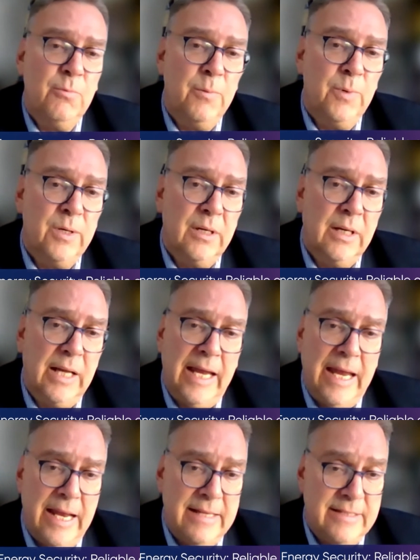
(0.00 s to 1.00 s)
We will,
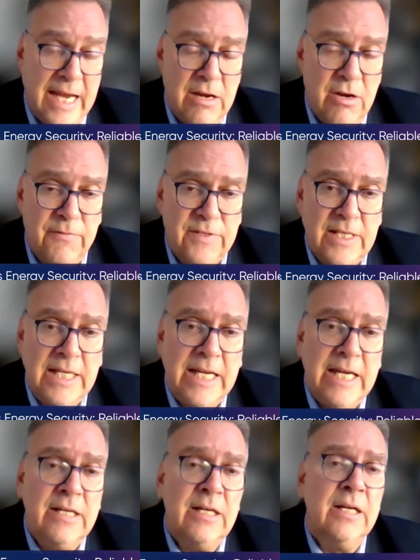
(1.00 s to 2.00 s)
at the end of the
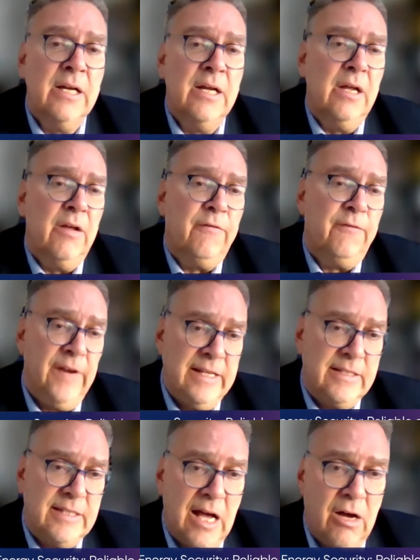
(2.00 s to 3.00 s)
year,
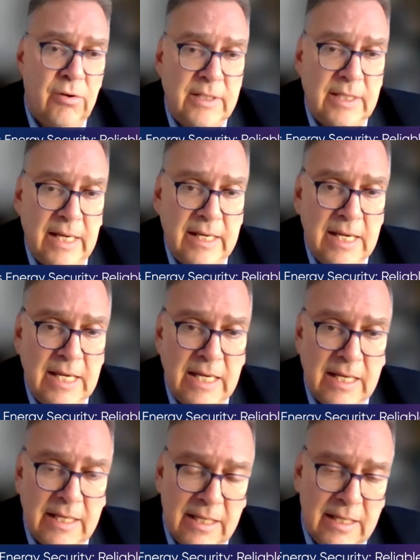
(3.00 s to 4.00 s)
phase out any